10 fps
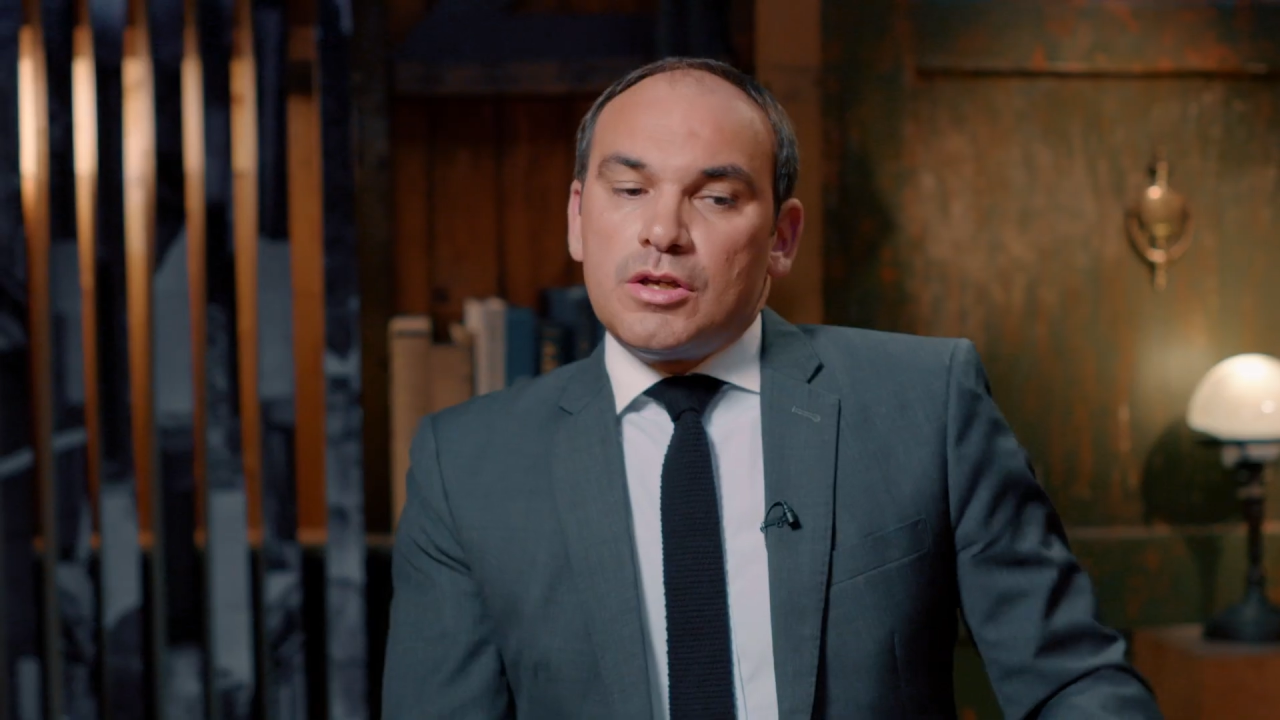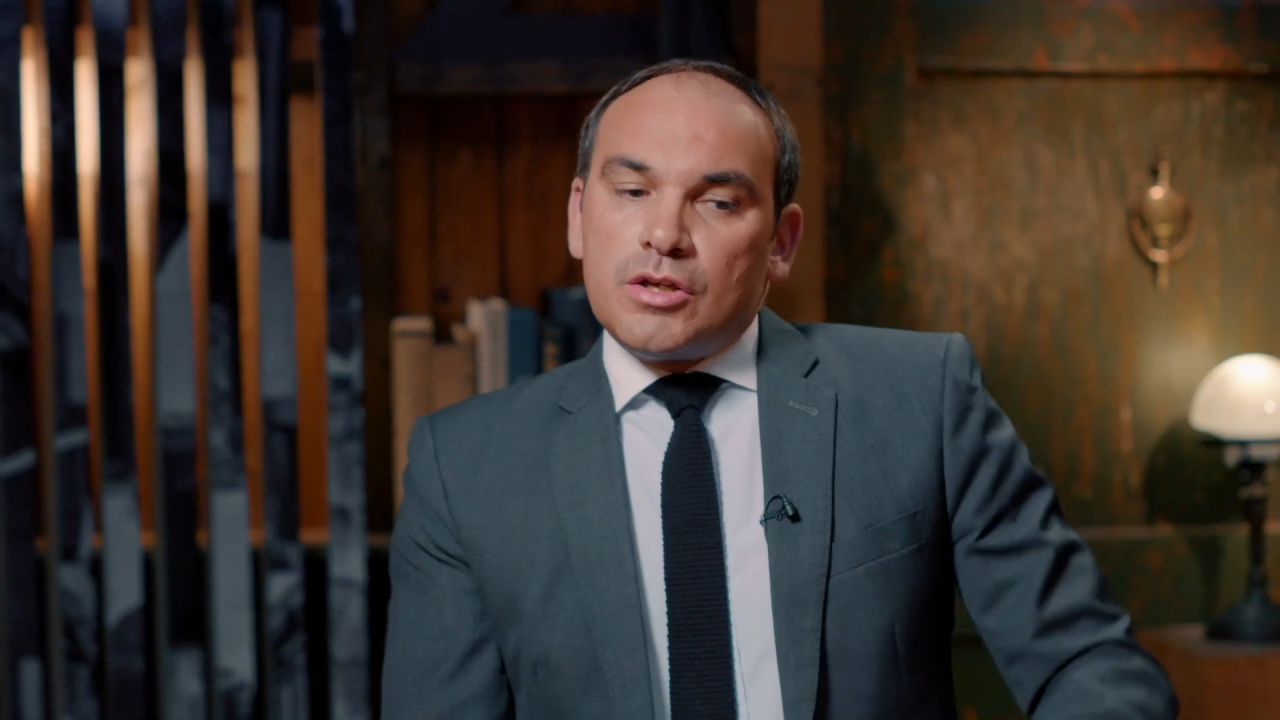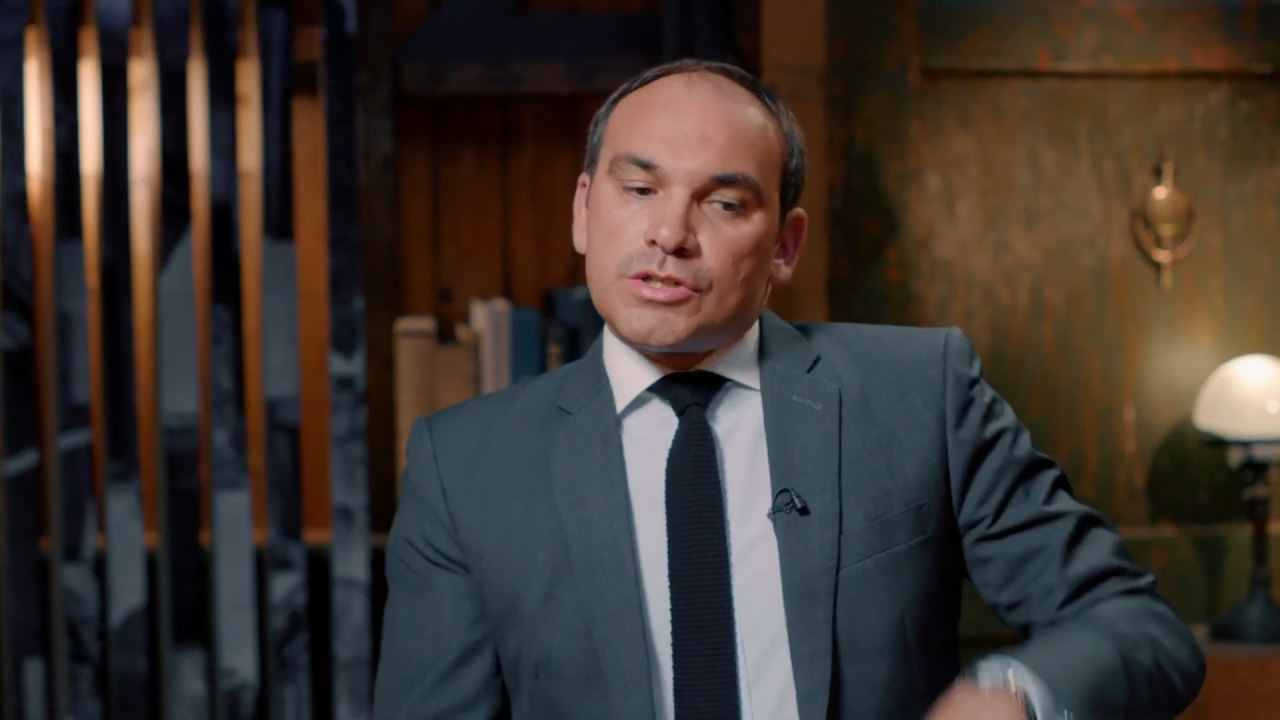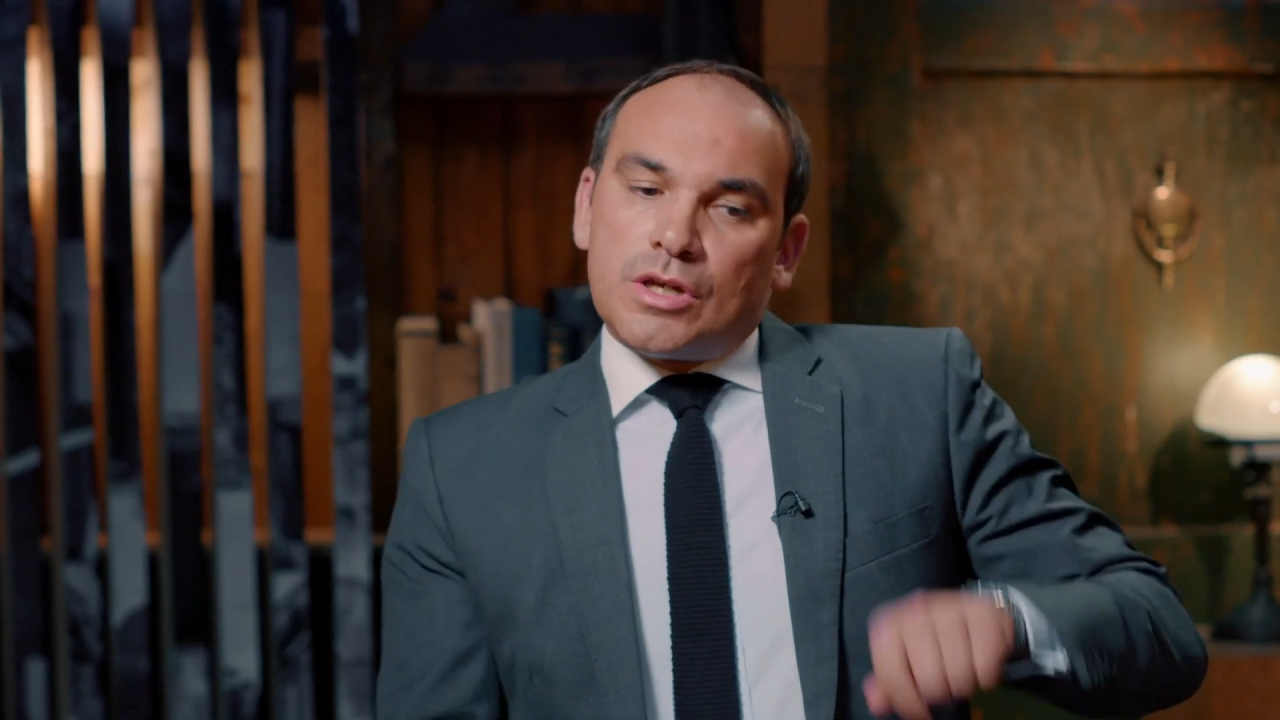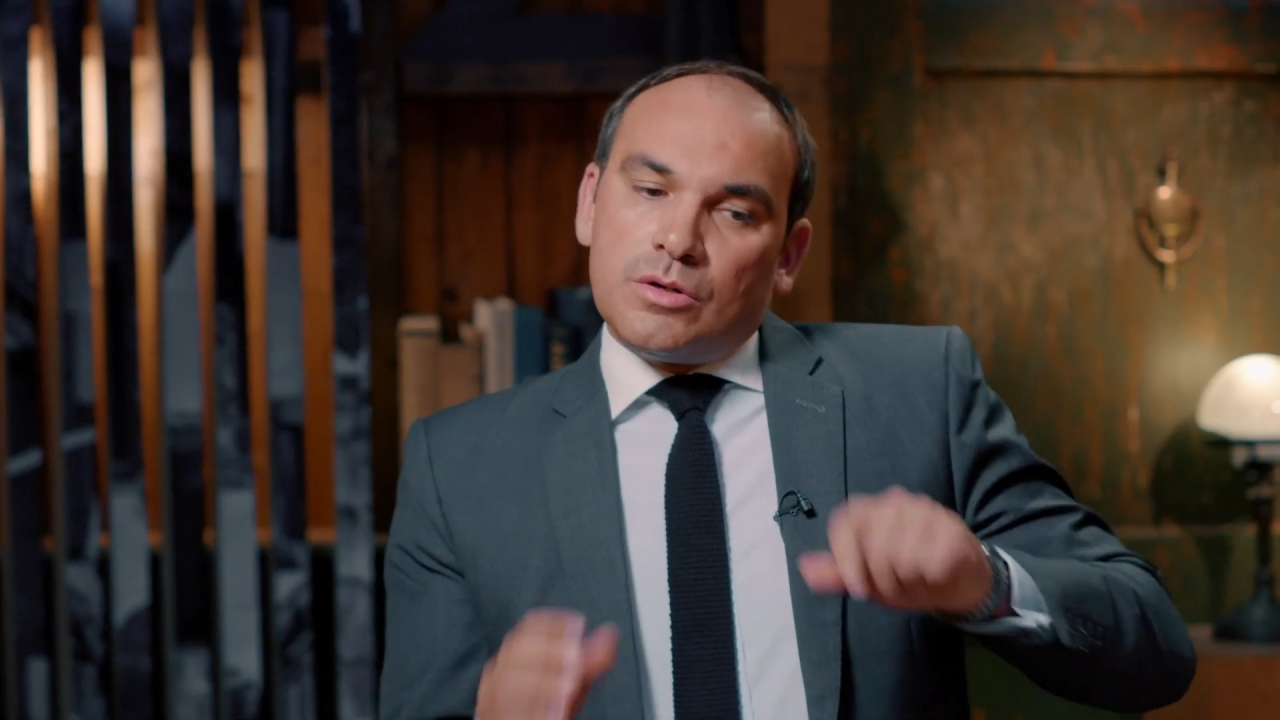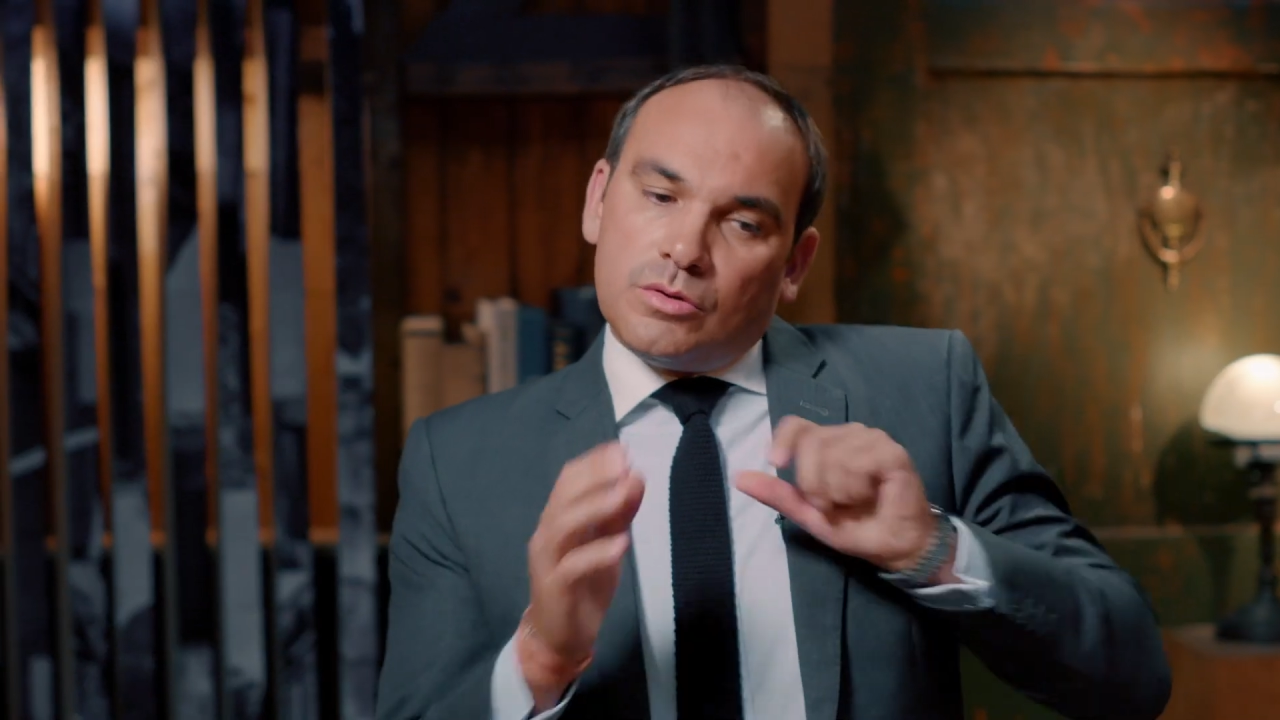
So